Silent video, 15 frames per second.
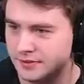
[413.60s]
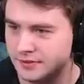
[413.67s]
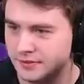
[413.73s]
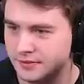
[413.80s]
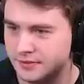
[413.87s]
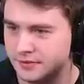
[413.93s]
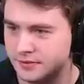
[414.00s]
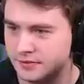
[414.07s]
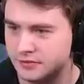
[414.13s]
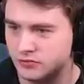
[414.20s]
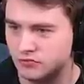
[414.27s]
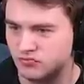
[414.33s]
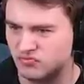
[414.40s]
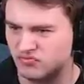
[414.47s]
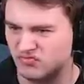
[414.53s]

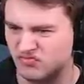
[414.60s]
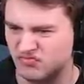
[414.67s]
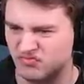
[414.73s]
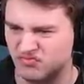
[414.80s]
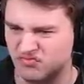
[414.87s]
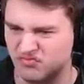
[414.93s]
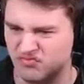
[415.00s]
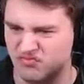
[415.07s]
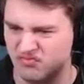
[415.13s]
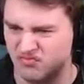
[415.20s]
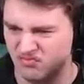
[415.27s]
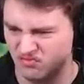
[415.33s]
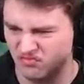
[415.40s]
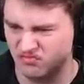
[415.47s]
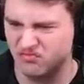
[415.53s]

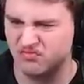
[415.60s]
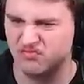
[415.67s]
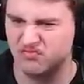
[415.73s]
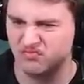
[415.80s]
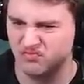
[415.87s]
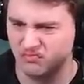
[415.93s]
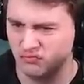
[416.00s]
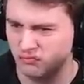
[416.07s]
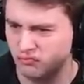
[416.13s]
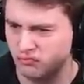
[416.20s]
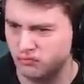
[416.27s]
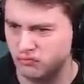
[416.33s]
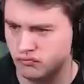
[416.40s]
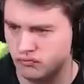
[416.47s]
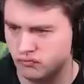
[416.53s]

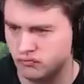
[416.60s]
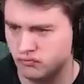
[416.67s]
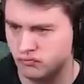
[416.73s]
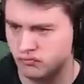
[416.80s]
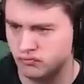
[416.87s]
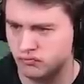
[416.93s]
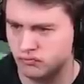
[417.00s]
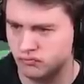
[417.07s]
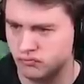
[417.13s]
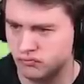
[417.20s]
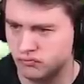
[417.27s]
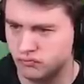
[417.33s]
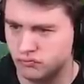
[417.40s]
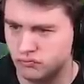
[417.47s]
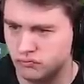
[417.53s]

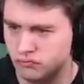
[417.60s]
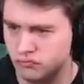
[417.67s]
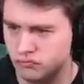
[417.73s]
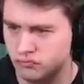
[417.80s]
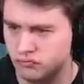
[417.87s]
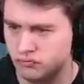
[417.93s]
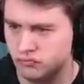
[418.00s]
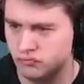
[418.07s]
Nobody speaks.